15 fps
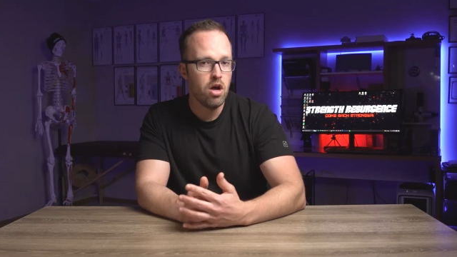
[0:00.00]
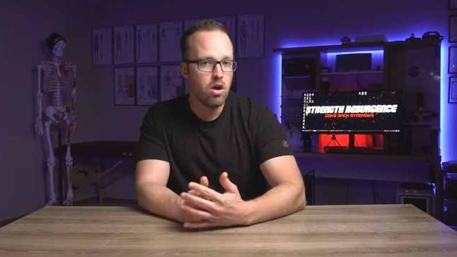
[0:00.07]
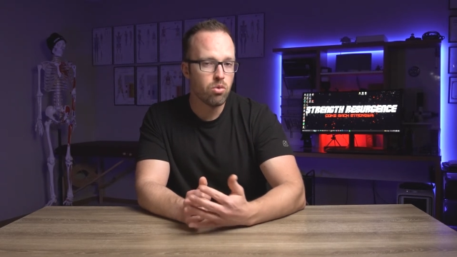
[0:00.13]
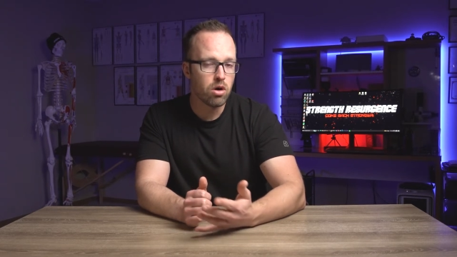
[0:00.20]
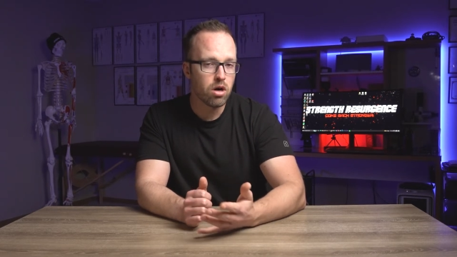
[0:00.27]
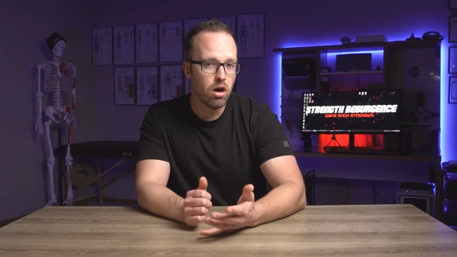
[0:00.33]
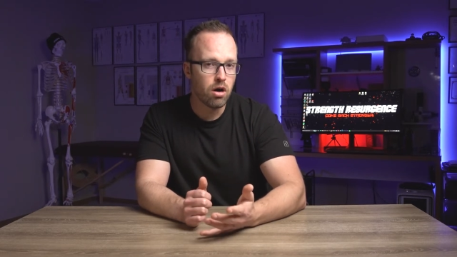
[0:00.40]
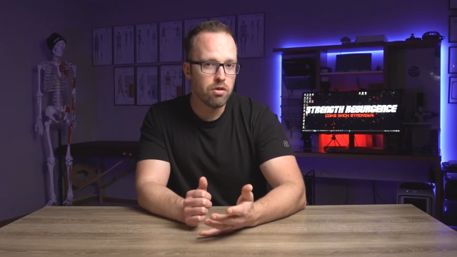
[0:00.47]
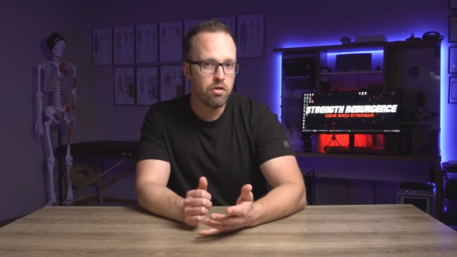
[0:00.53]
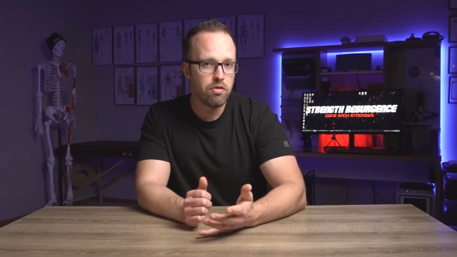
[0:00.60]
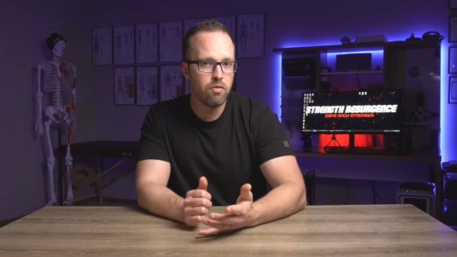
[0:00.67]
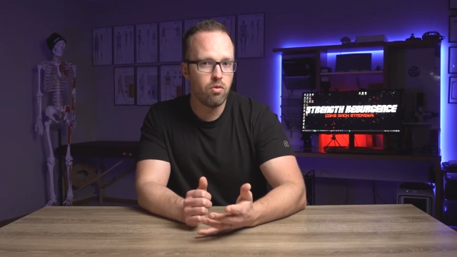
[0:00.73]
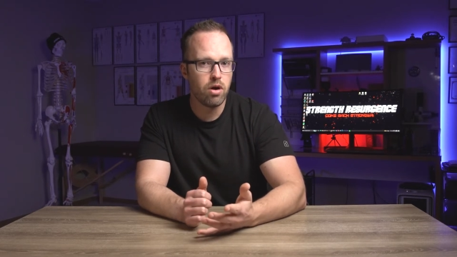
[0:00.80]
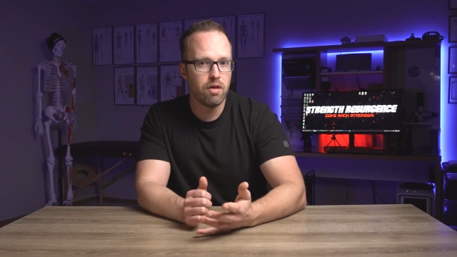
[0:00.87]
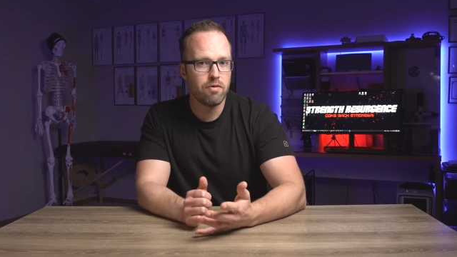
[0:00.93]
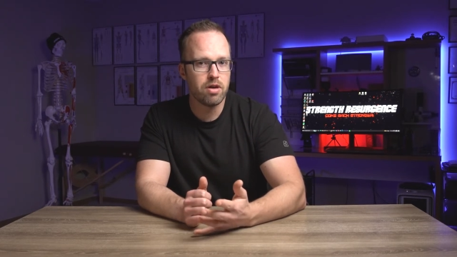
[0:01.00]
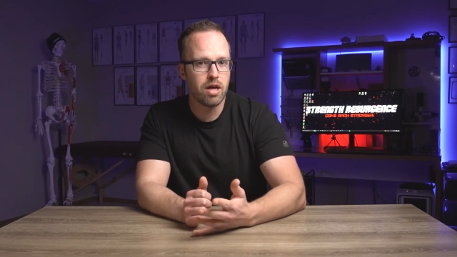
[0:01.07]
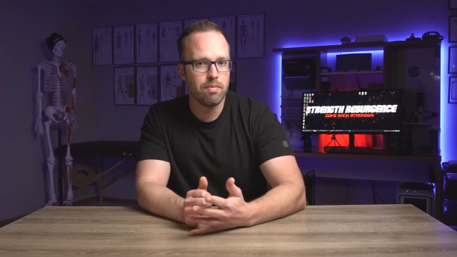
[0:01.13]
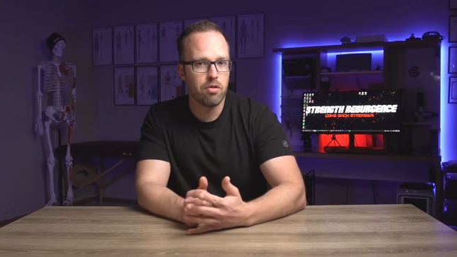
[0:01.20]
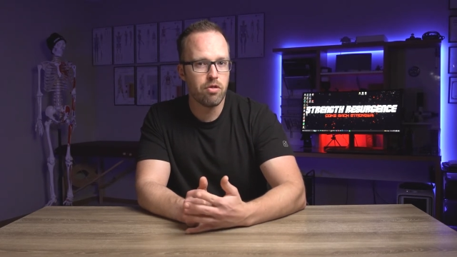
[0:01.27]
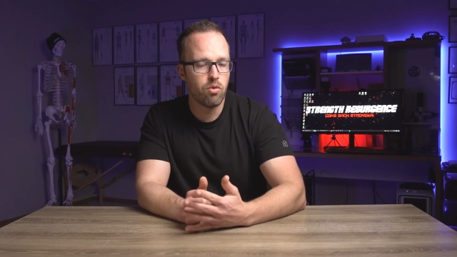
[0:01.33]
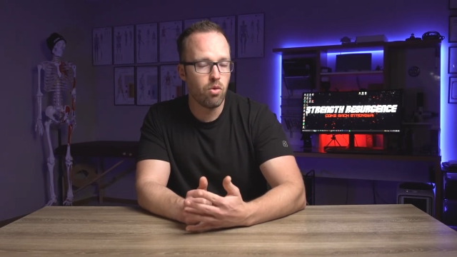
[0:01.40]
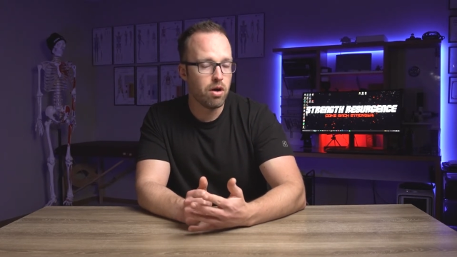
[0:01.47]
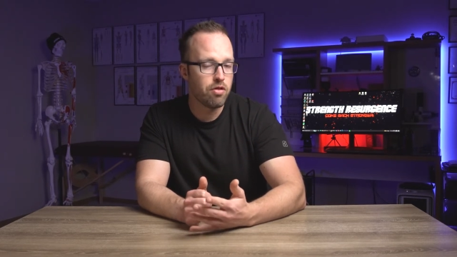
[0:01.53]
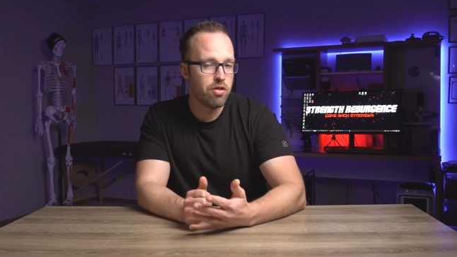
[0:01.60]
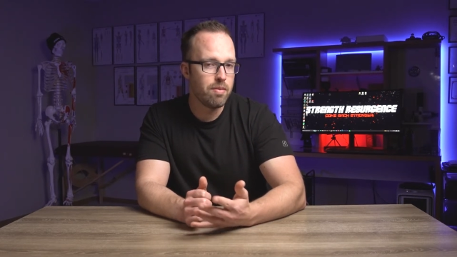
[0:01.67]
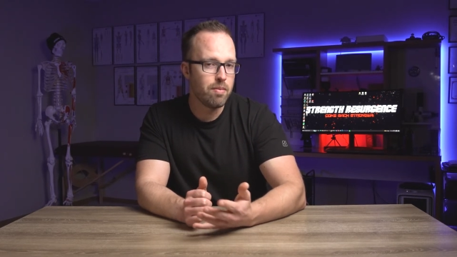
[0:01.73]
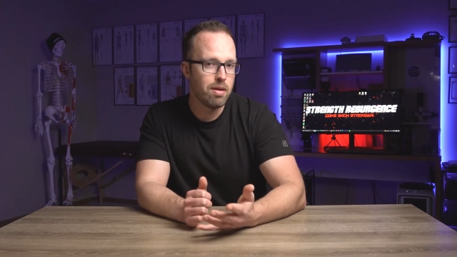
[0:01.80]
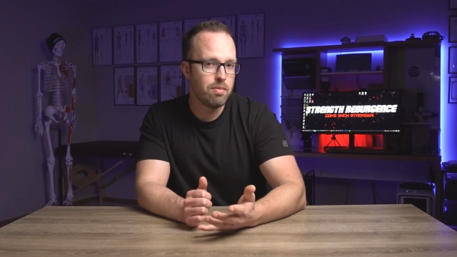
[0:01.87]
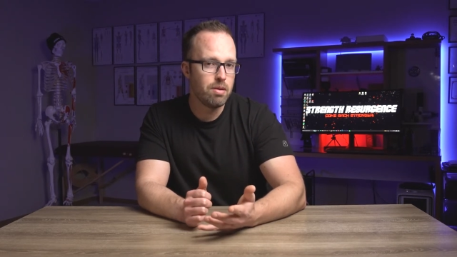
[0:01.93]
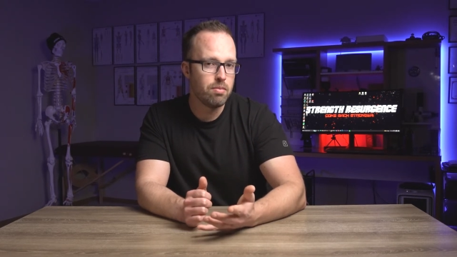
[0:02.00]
regardless of whatever type of squats they may be